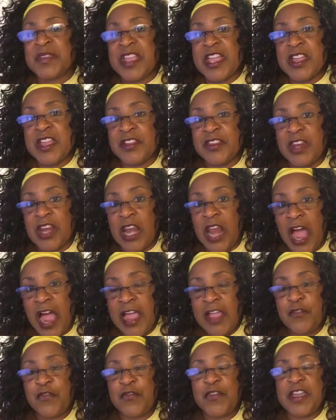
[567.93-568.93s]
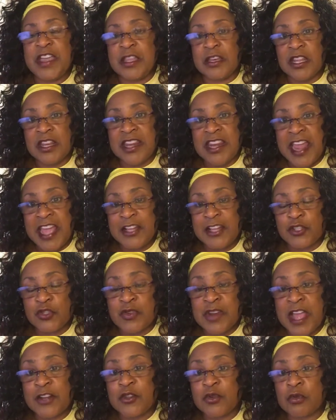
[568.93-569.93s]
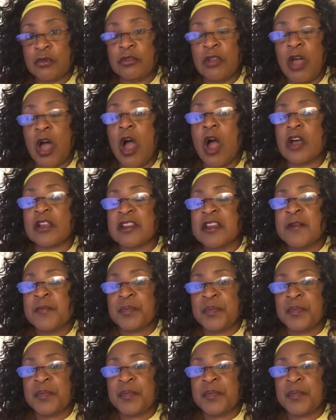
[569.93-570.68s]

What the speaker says: in life, in the natural laws,